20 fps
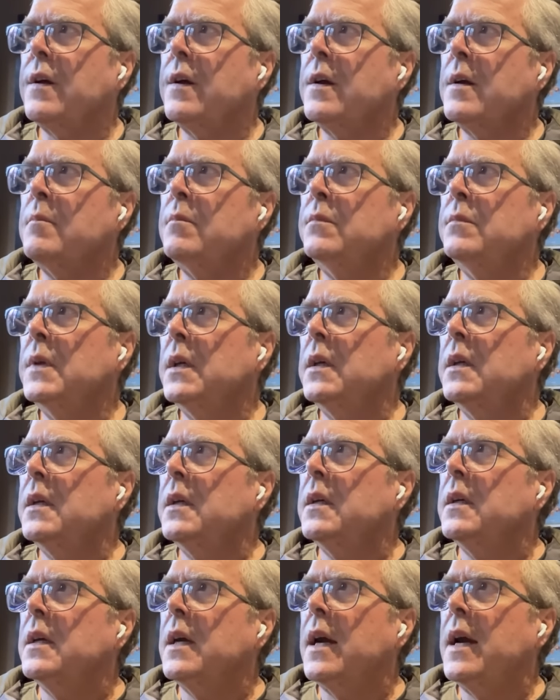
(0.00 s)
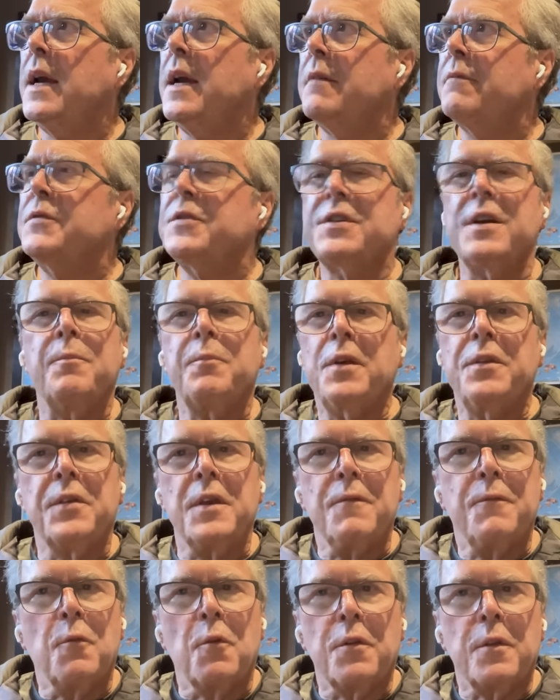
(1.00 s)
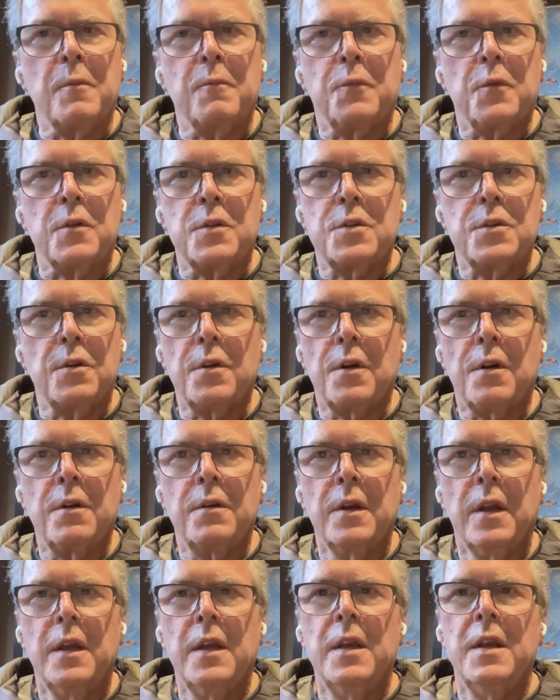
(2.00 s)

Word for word: Um, I have sympathy for them for sure,